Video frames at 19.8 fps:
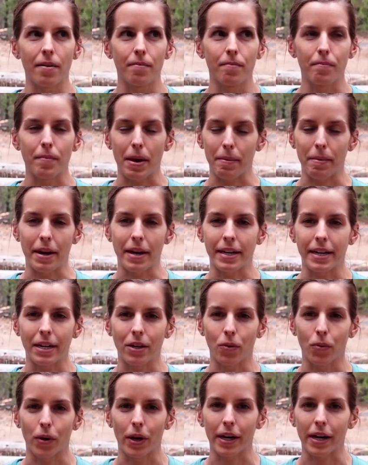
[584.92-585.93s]
maybe I need to
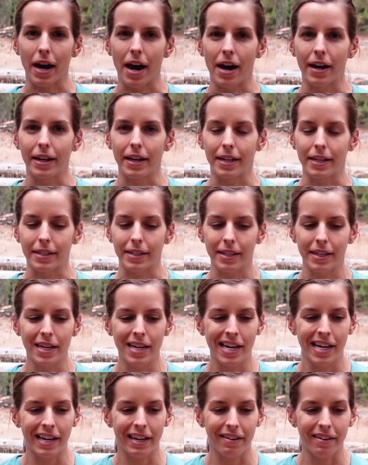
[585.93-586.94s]
work on is
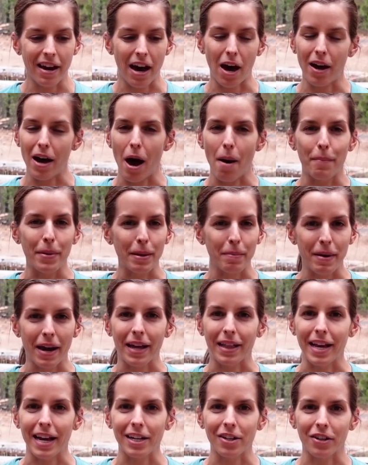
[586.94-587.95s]
upping my
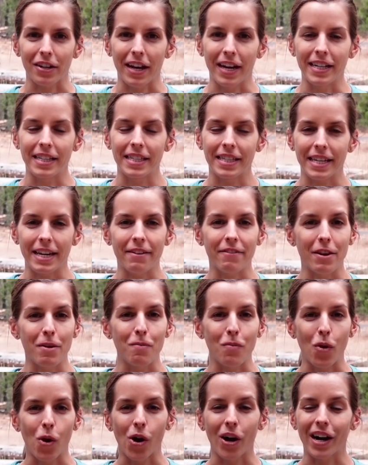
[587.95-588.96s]
electrolytes even
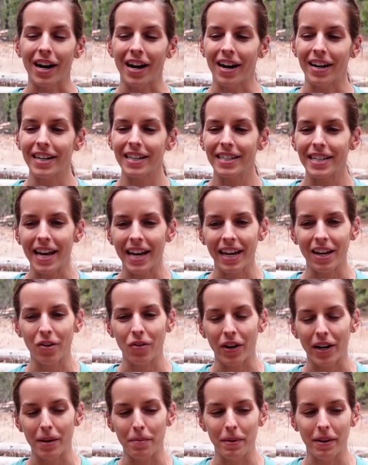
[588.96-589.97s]
more. I already taken
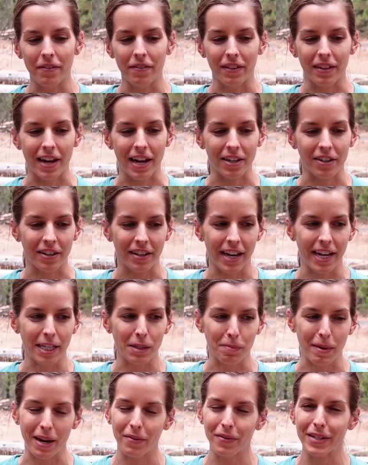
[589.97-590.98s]
quite a bit of electrolytes,
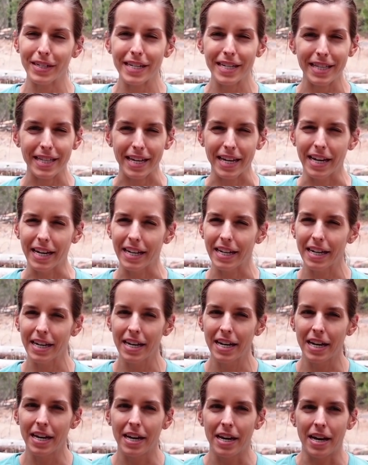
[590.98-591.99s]
but I really think
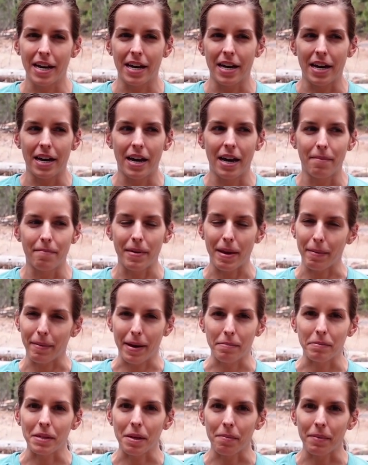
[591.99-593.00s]
maybe
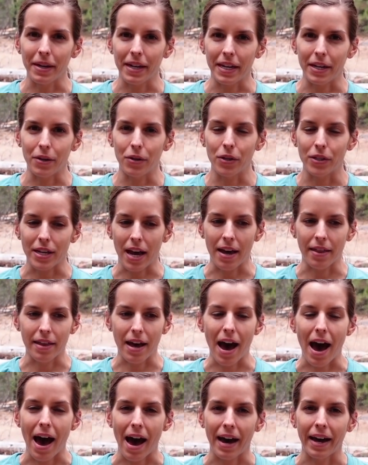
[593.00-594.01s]
I'm somebody who's on the
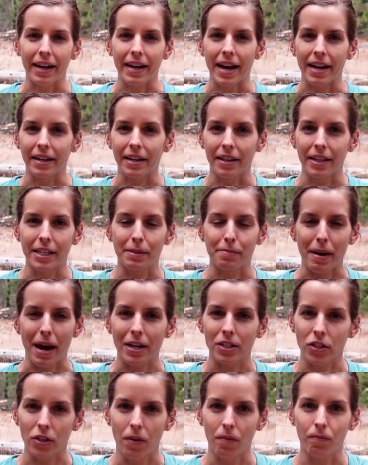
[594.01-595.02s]
high end of the
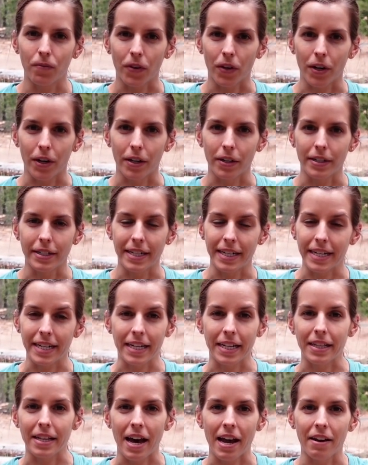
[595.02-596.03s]
spectrum for needing
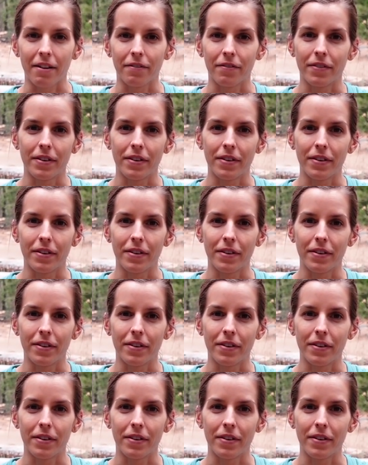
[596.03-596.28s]
a lot of